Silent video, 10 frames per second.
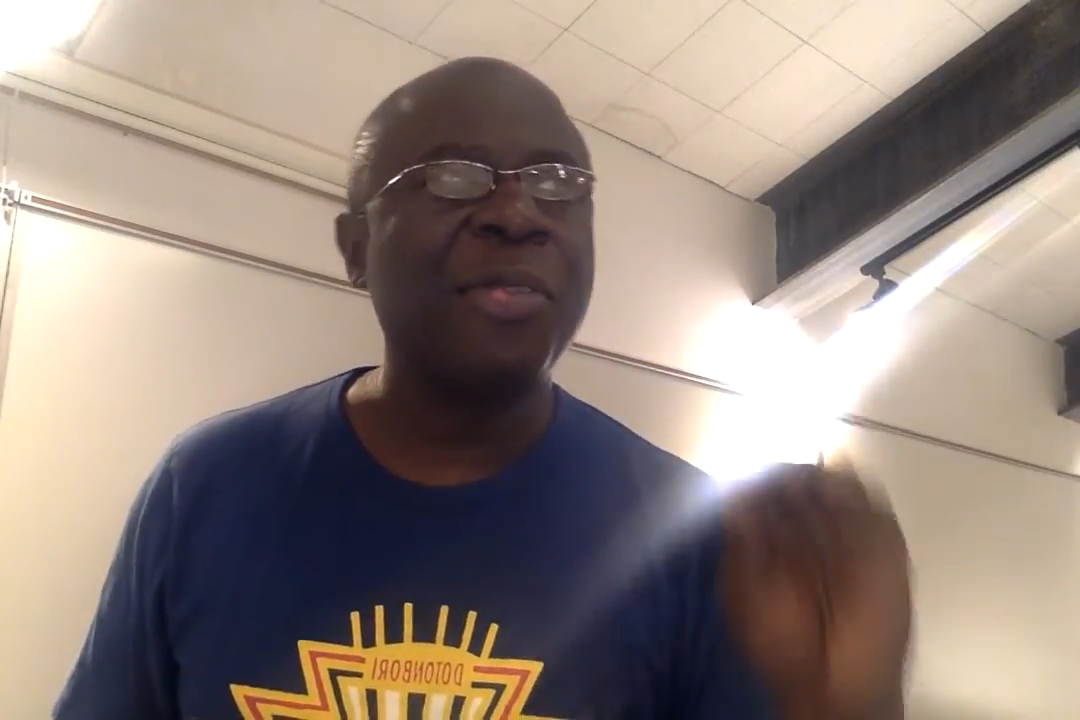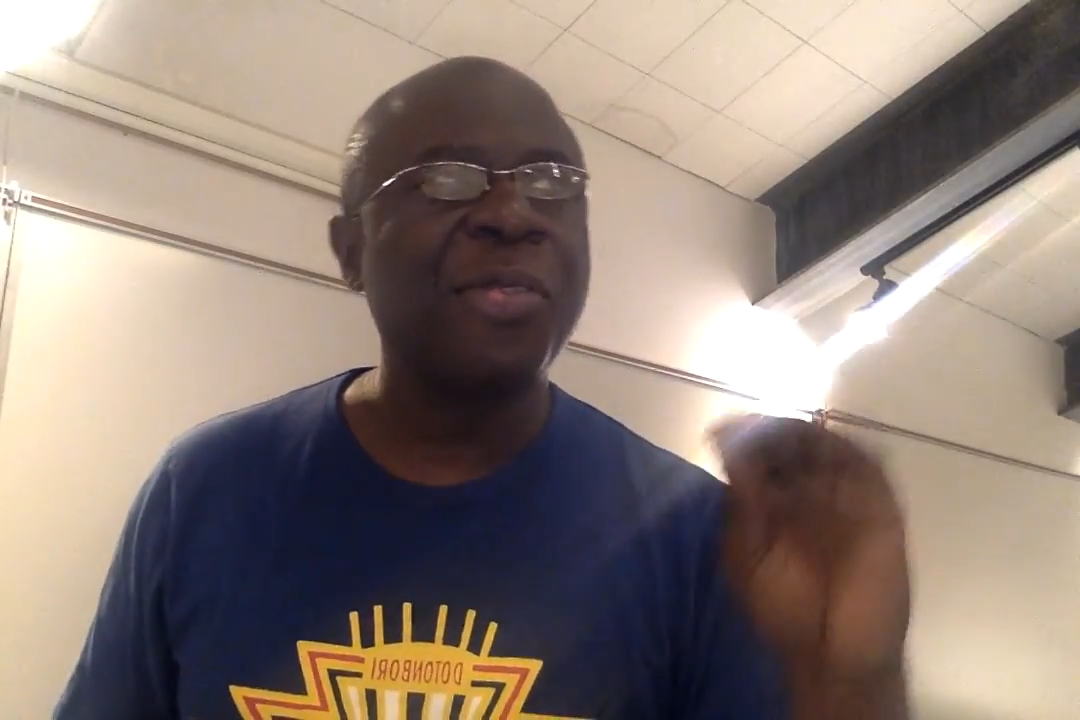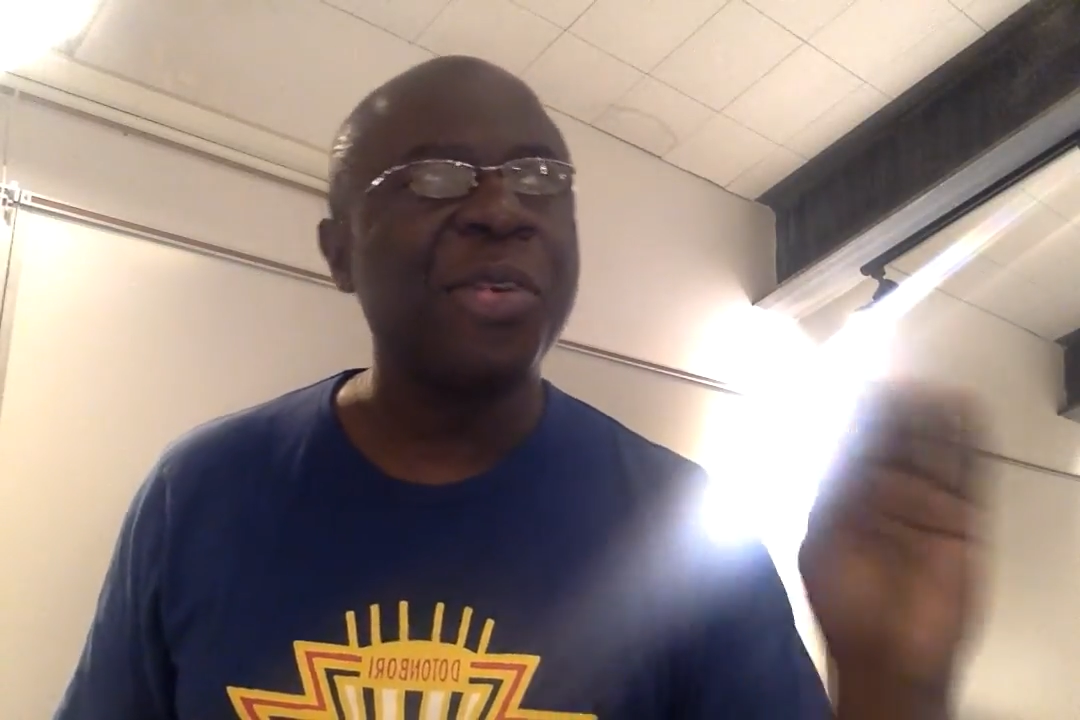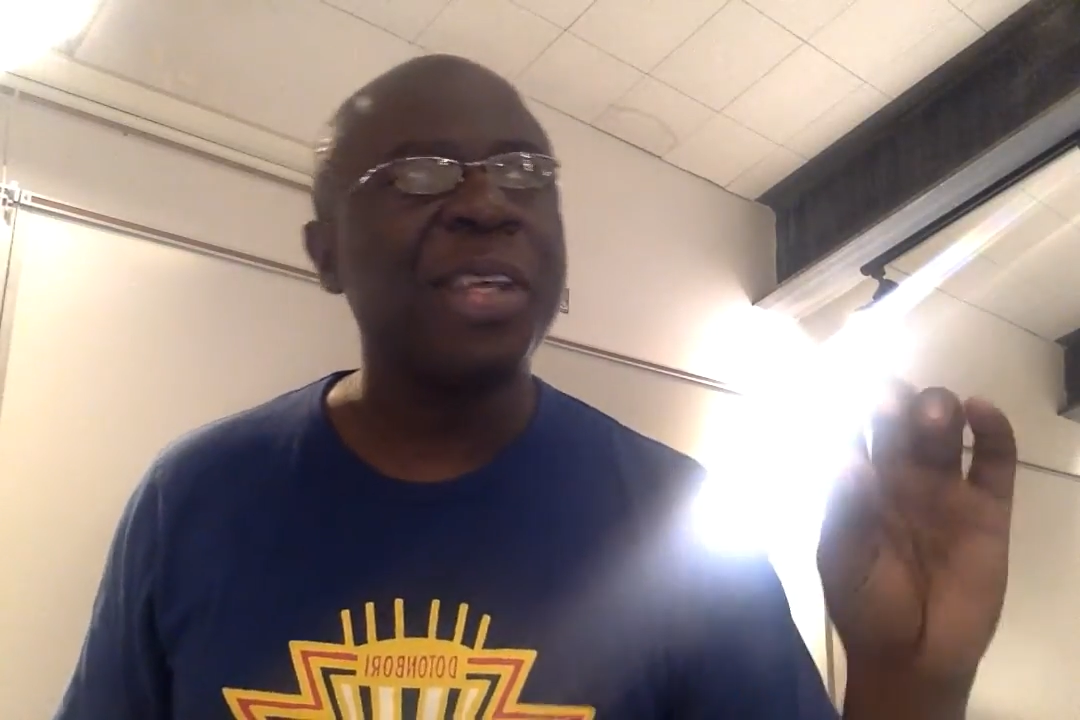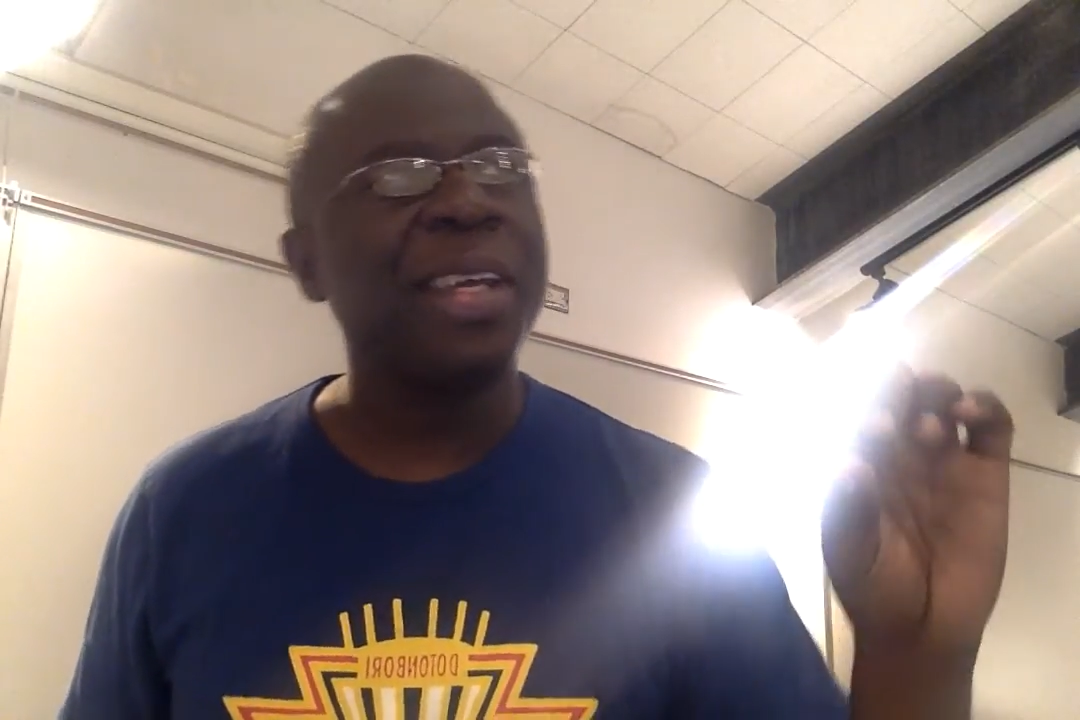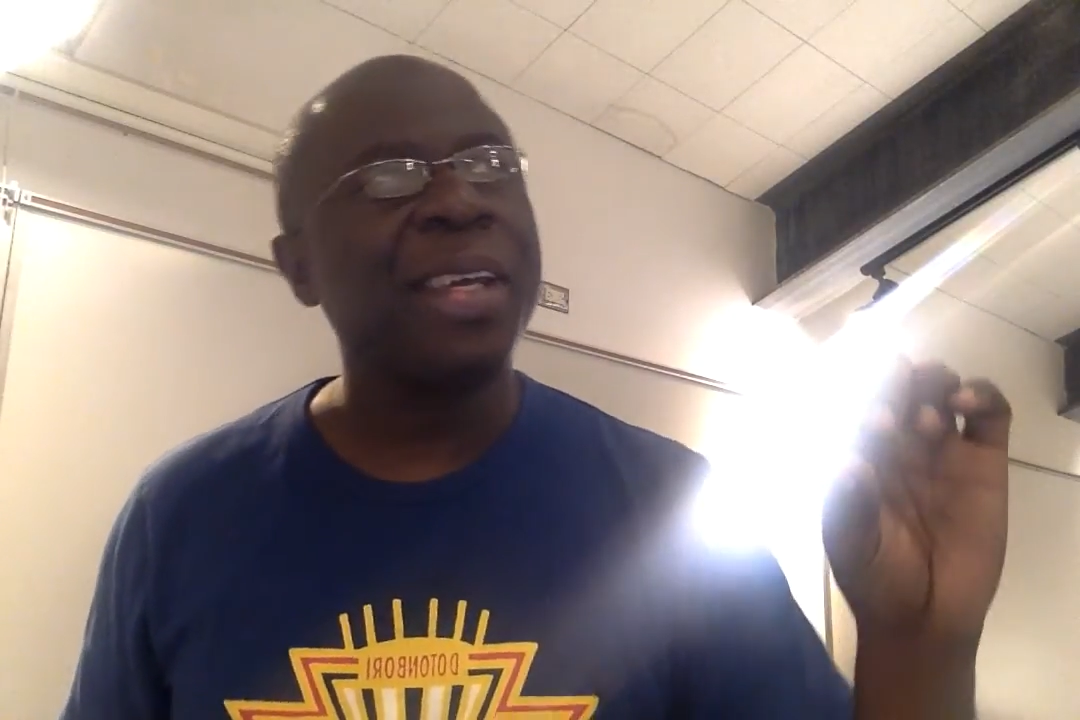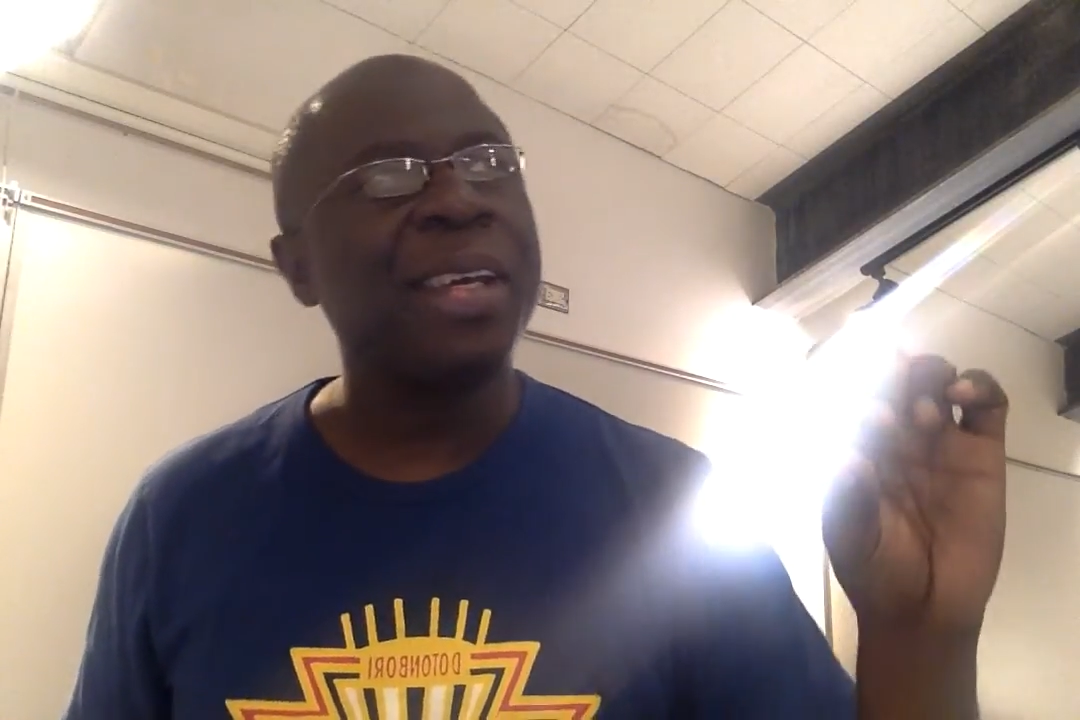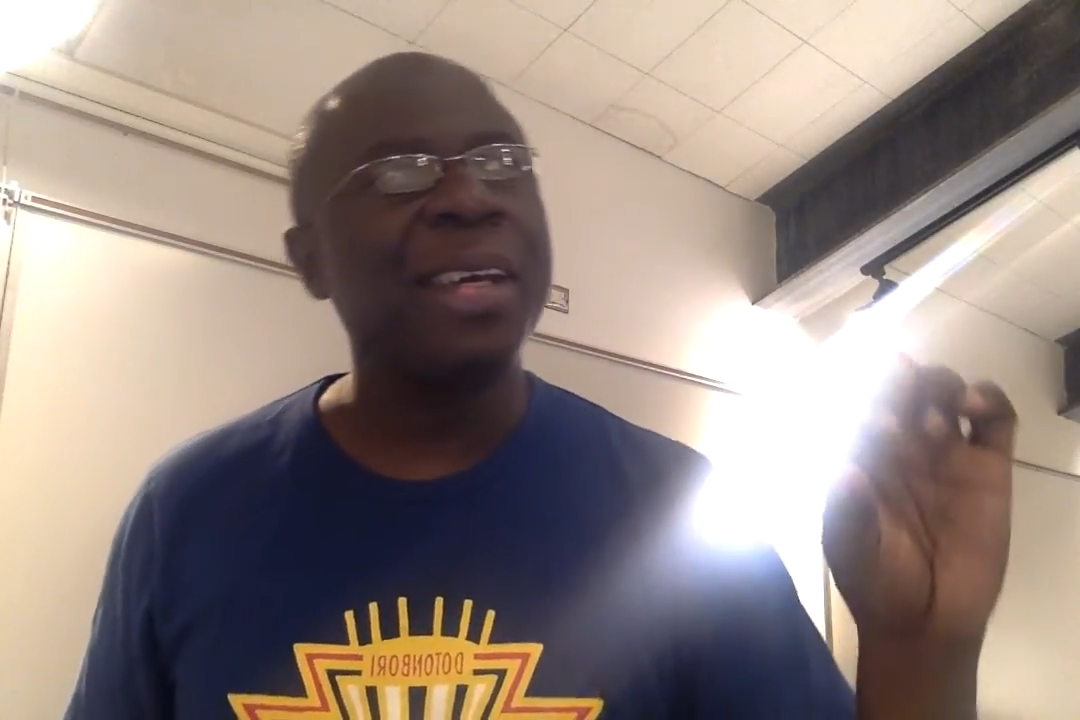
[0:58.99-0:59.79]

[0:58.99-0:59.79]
for the